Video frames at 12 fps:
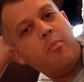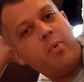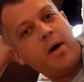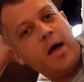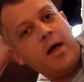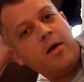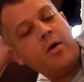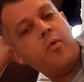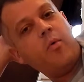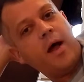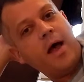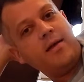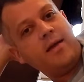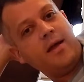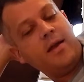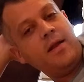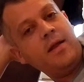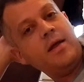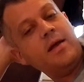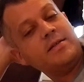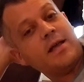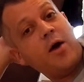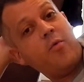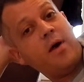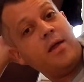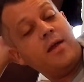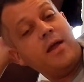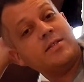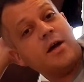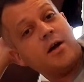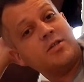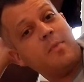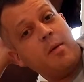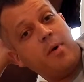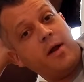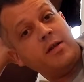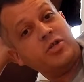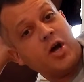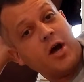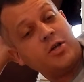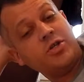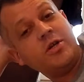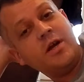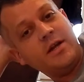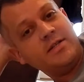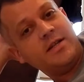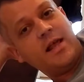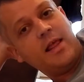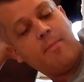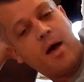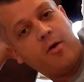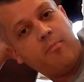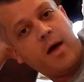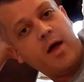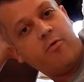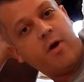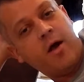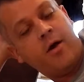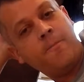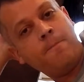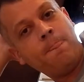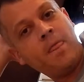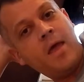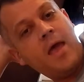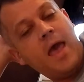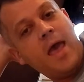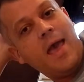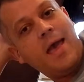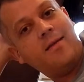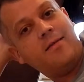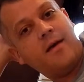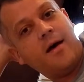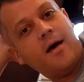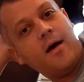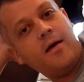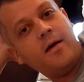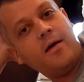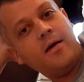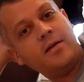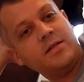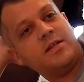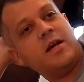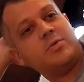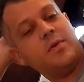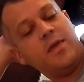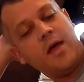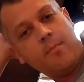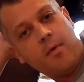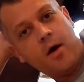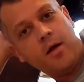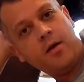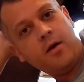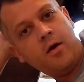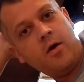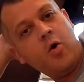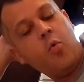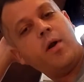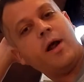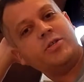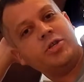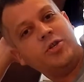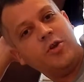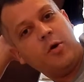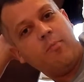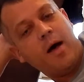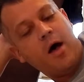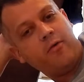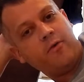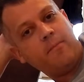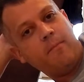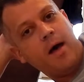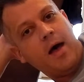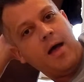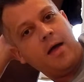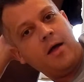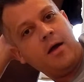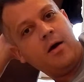But what I did is I went and talked to my buddy Josh, Daily Mountain Bike Rider, and uh, discuss with him on what I should do about my